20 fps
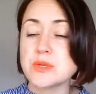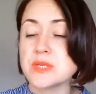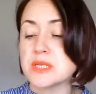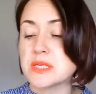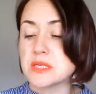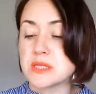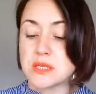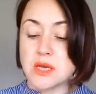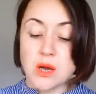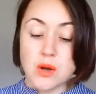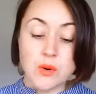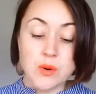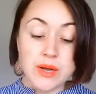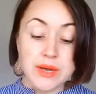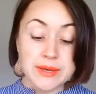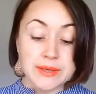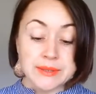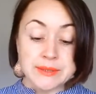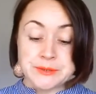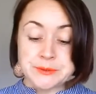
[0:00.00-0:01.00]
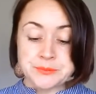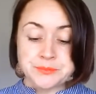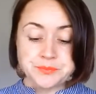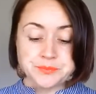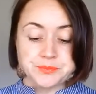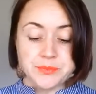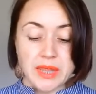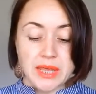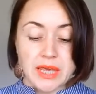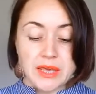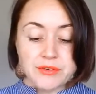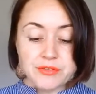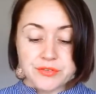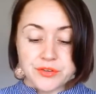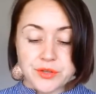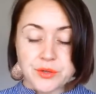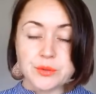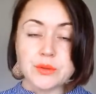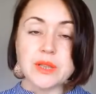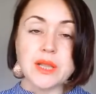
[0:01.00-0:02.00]
So if
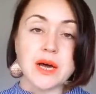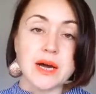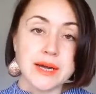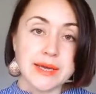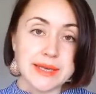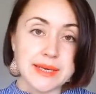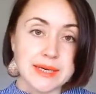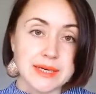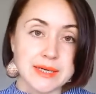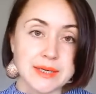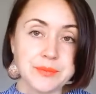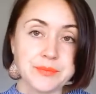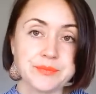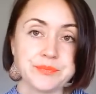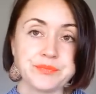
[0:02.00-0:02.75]
you like